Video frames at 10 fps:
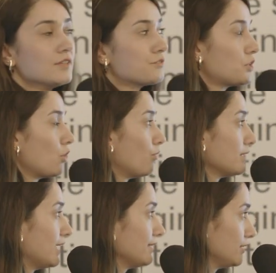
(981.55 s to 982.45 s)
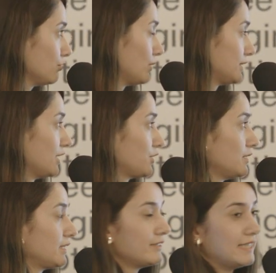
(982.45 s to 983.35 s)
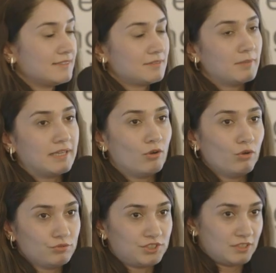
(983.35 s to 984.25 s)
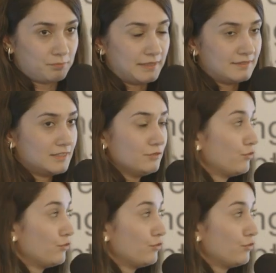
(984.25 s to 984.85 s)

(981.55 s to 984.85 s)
So what I did was actually created my own GPT